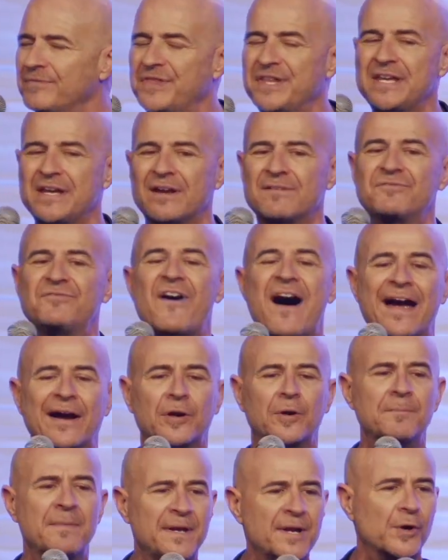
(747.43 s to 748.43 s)
of the
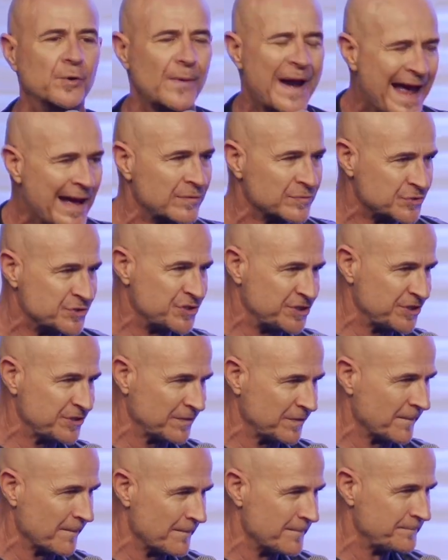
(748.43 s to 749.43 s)
environment around
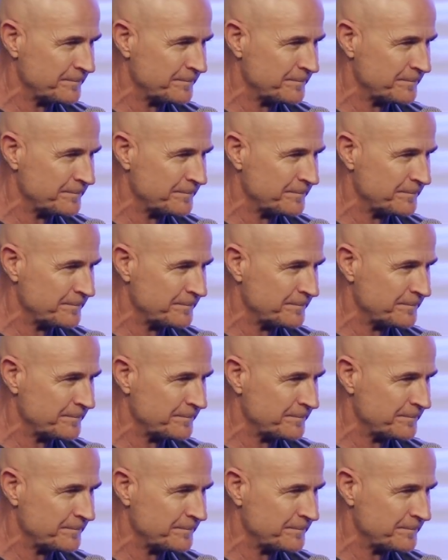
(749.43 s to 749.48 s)
you.